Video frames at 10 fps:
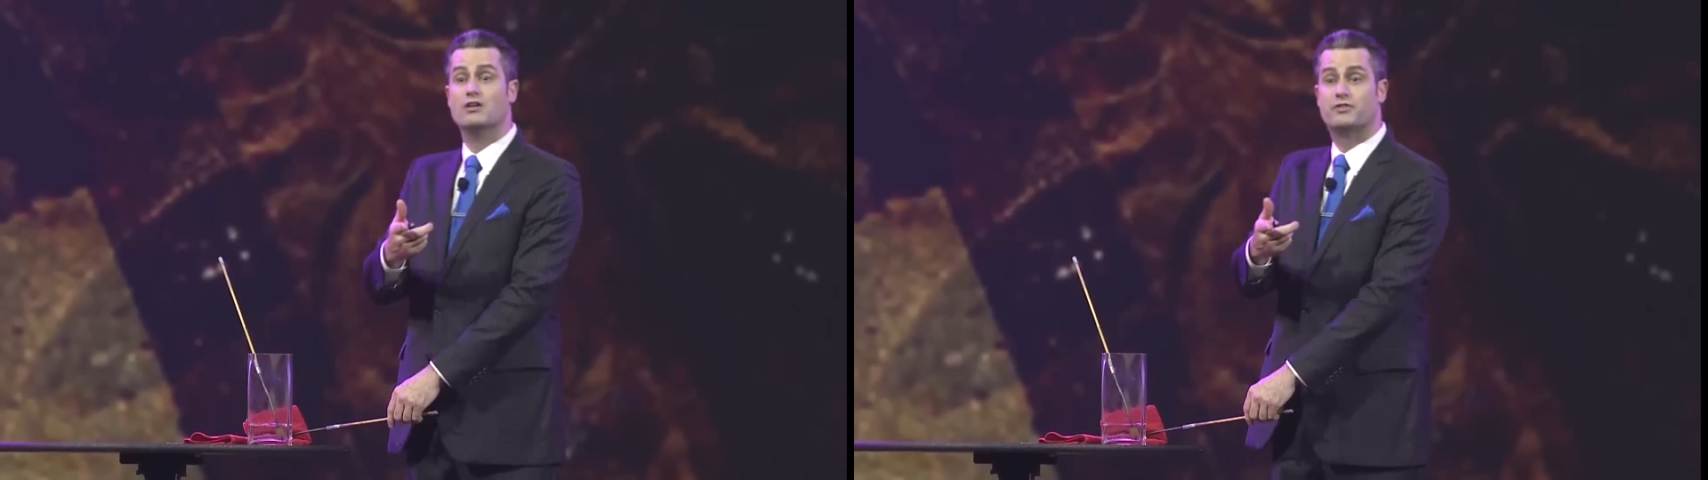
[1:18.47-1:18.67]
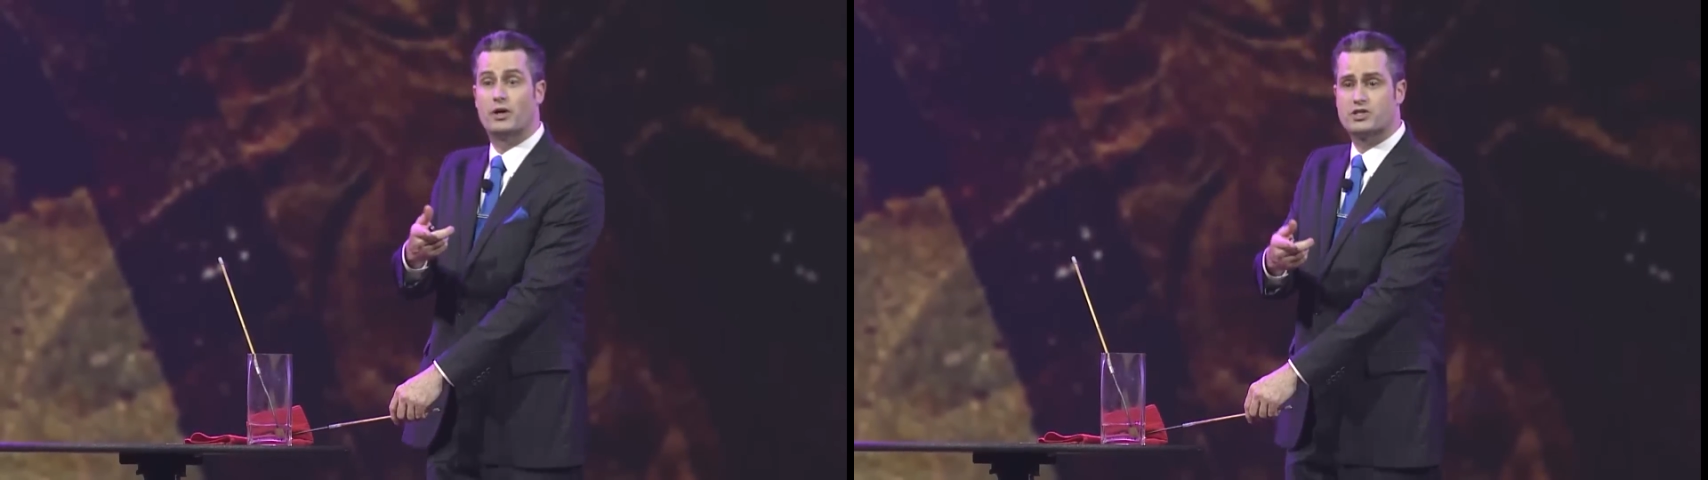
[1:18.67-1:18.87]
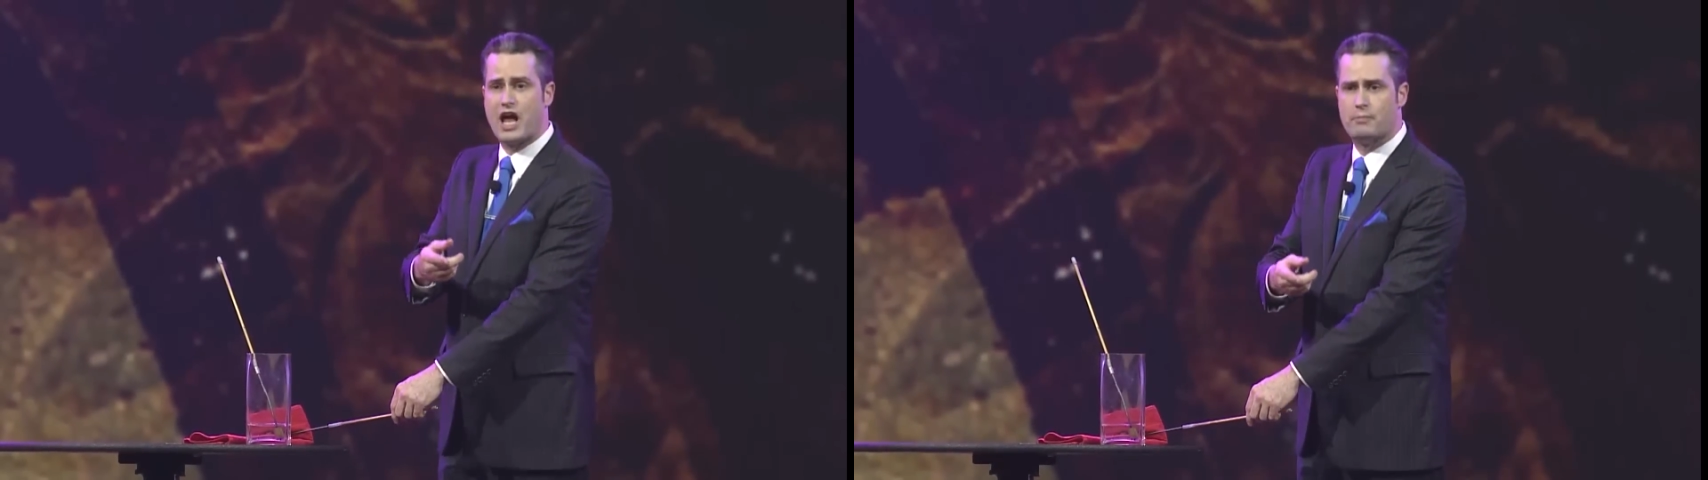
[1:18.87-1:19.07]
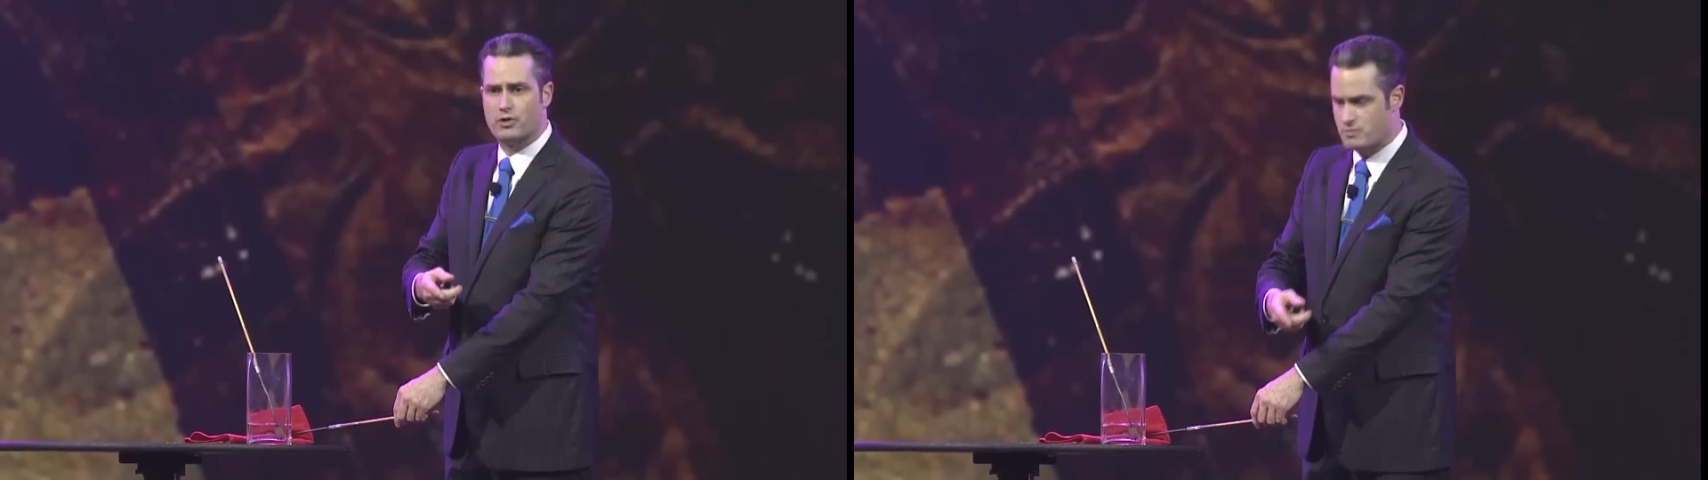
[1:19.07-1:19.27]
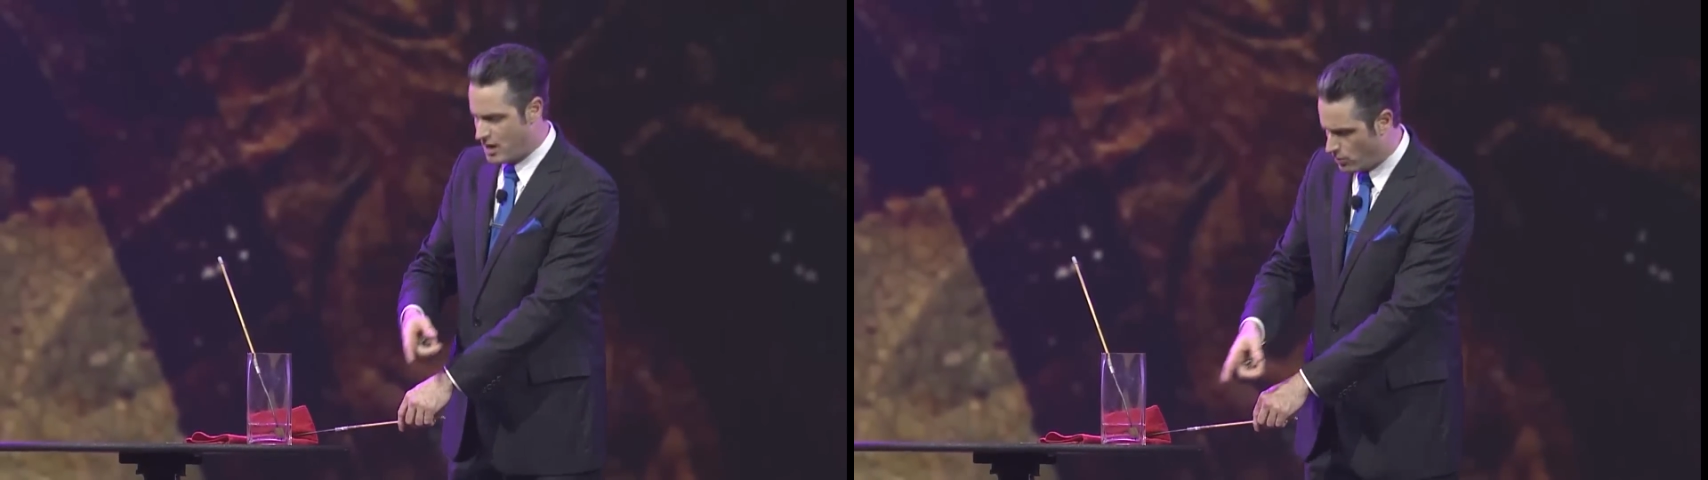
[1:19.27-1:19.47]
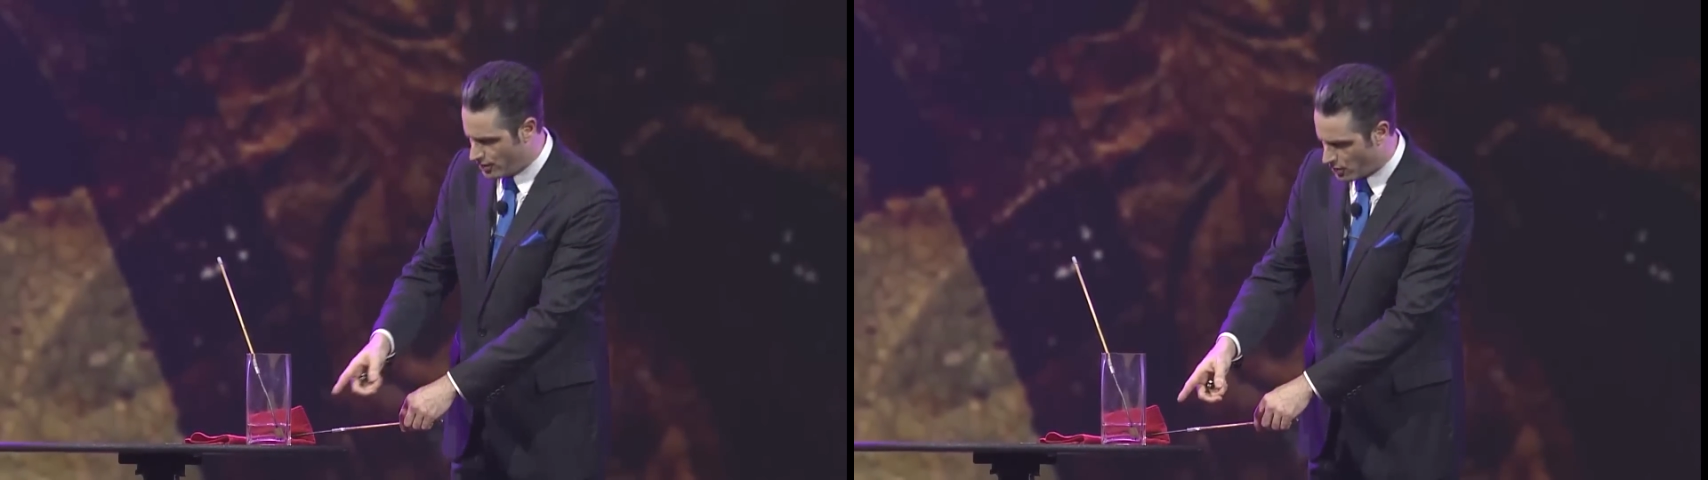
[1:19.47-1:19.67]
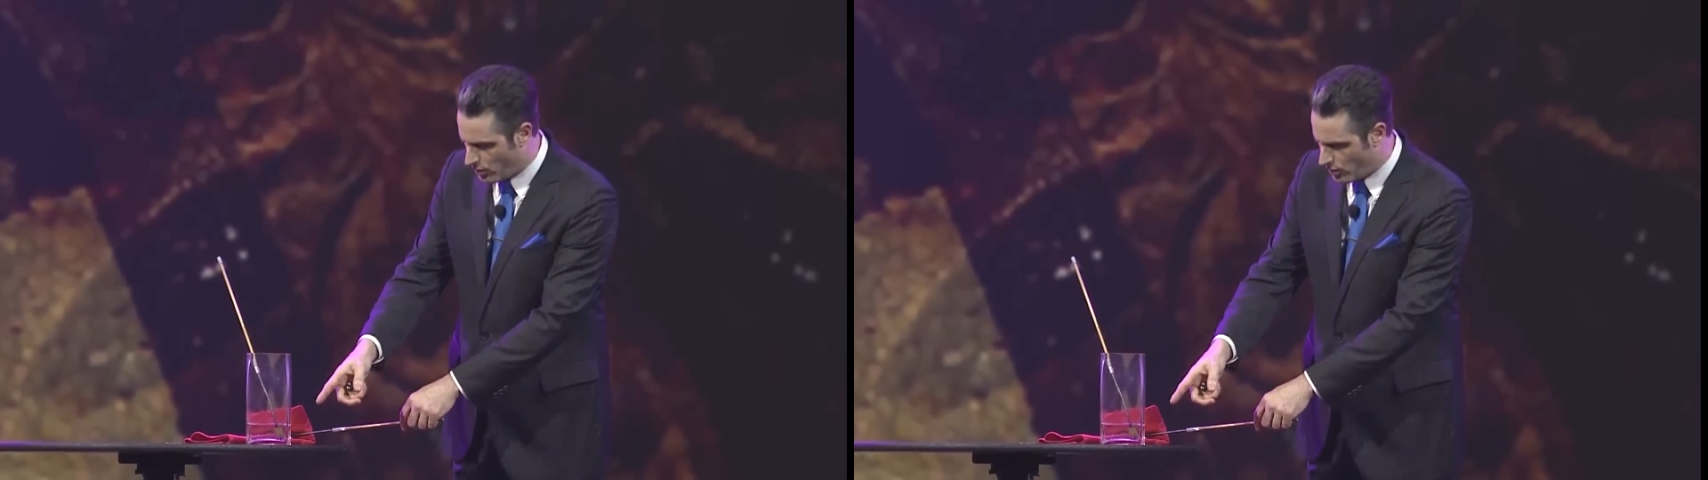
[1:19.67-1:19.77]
For example, you may wonder,